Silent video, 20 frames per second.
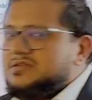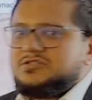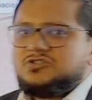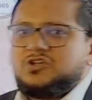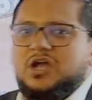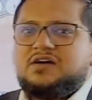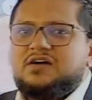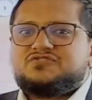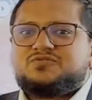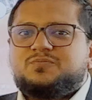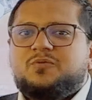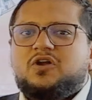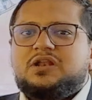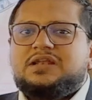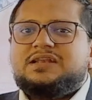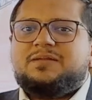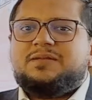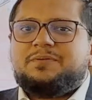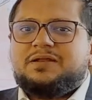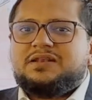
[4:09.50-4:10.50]
You have small
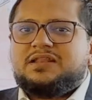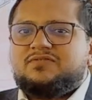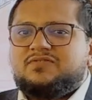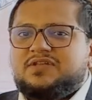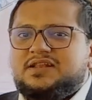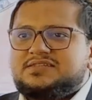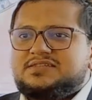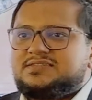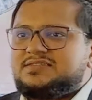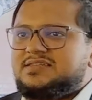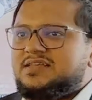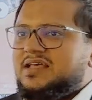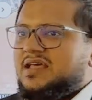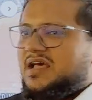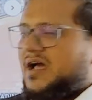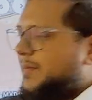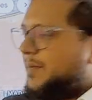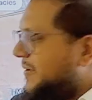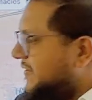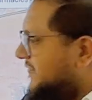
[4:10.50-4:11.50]
independent villas.
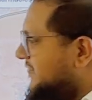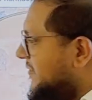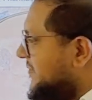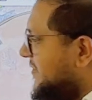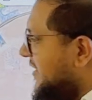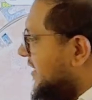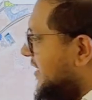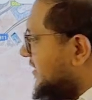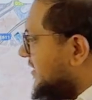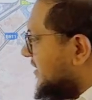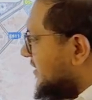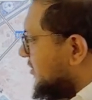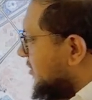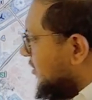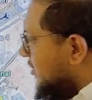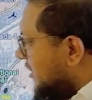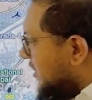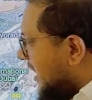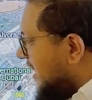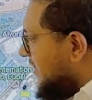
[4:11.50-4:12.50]
Apart from that, you
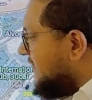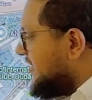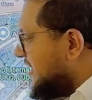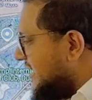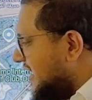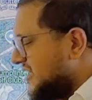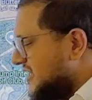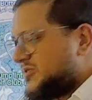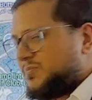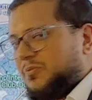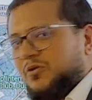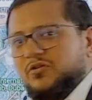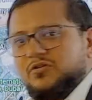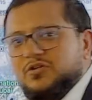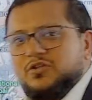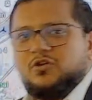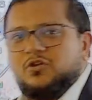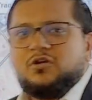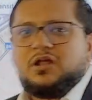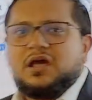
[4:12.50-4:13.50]
don't have an Expo,
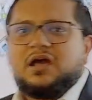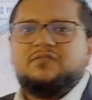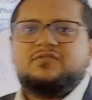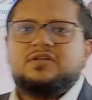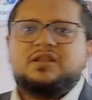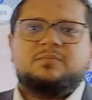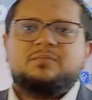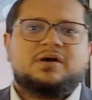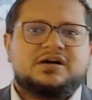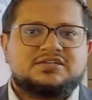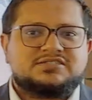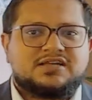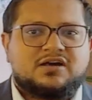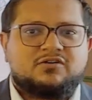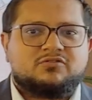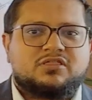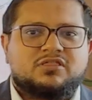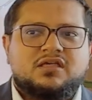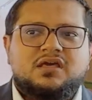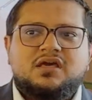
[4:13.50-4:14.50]
you don't have an Emaar
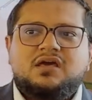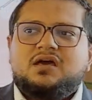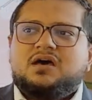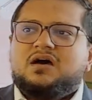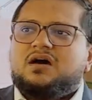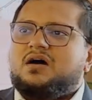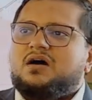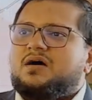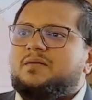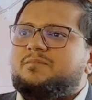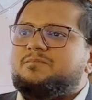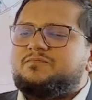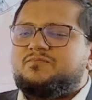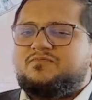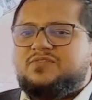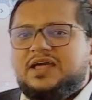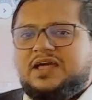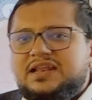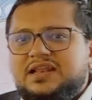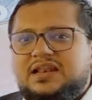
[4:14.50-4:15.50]
South.
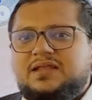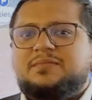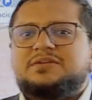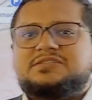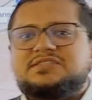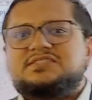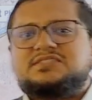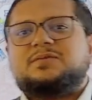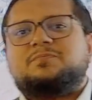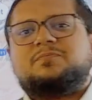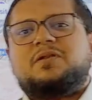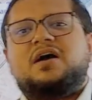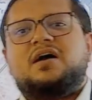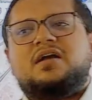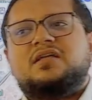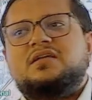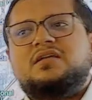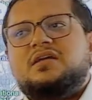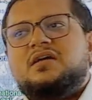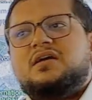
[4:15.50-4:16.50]
Very limited
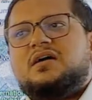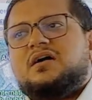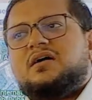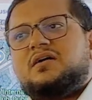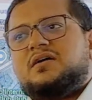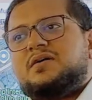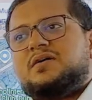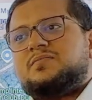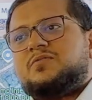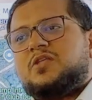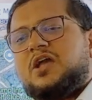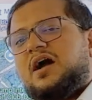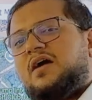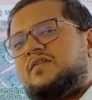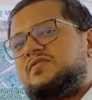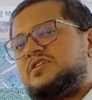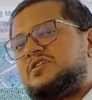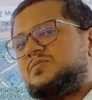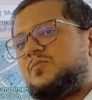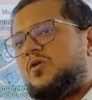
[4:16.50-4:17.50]
supply. You
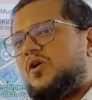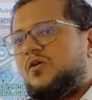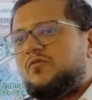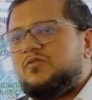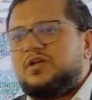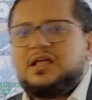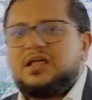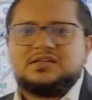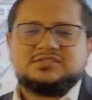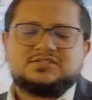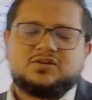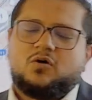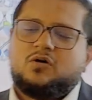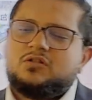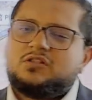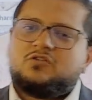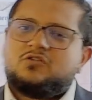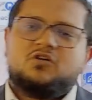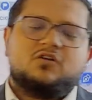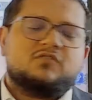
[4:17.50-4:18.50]
have the smaller villas on
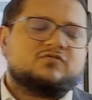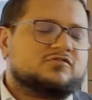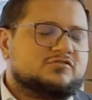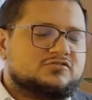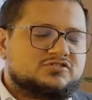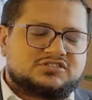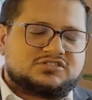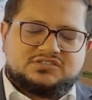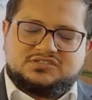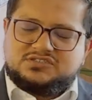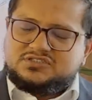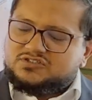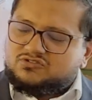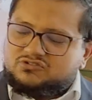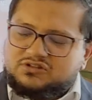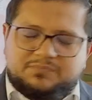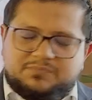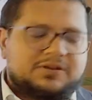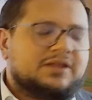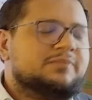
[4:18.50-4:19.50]
the golf course, so
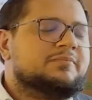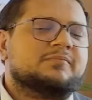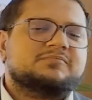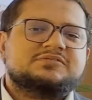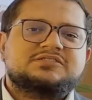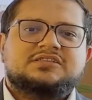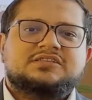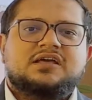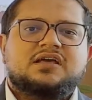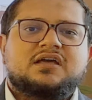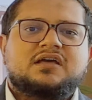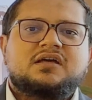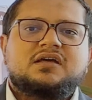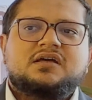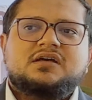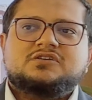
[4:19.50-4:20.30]
the premium is there.